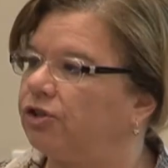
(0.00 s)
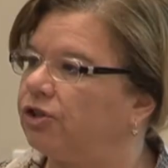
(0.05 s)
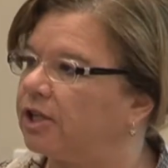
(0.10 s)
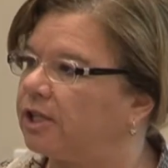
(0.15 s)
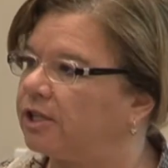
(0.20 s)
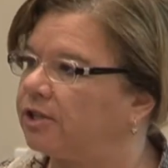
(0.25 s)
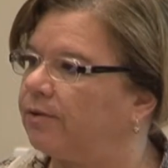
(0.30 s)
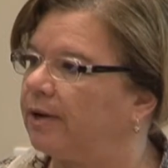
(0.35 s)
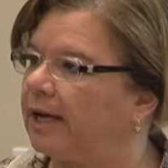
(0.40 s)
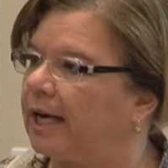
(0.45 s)
You
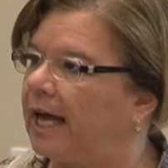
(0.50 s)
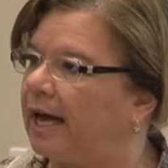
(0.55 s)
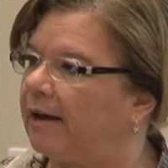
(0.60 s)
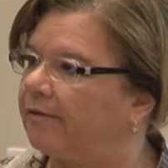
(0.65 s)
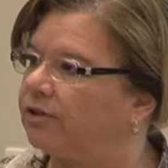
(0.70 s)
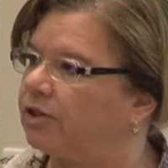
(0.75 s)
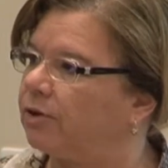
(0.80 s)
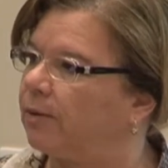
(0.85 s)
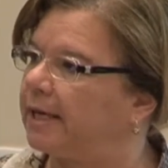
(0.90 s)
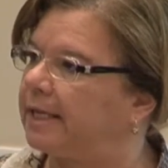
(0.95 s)
just really
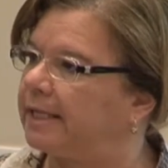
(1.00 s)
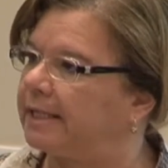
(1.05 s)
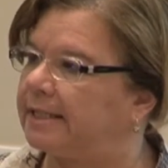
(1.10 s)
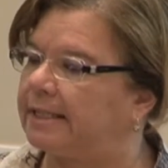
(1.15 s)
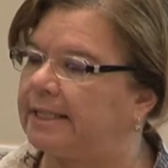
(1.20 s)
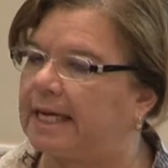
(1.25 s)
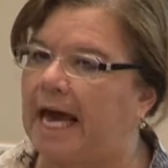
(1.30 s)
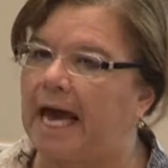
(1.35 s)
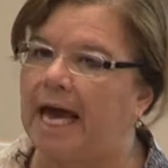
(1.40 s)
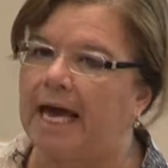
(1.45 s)
have to
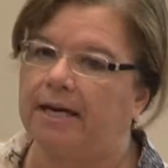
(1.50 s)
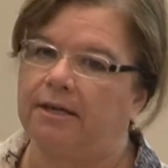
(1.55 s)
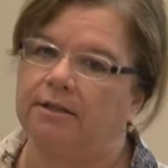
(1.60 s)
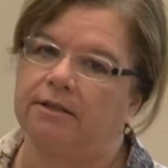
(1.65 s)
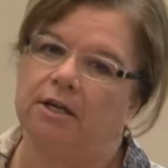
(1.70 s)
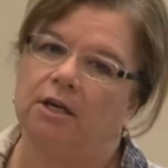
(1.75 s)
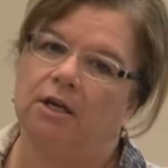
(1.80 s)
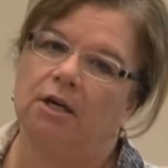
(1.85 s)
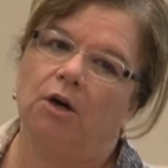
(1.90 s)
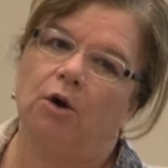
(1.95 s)
understand